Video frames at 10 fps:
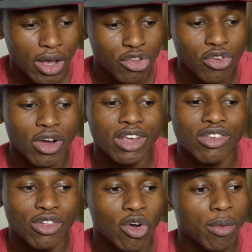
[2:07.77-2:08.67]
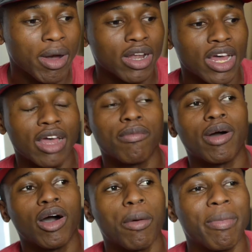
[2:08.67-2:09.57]
It's a crazy story about that.
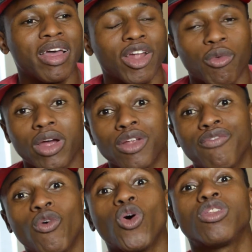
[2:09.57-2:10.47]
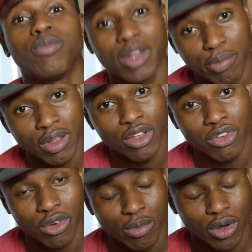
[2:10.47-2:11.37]
My band director forced me to play
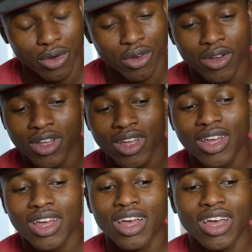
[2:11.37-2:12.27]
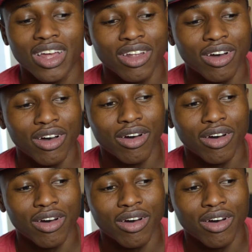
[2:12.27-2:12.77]
trombone, and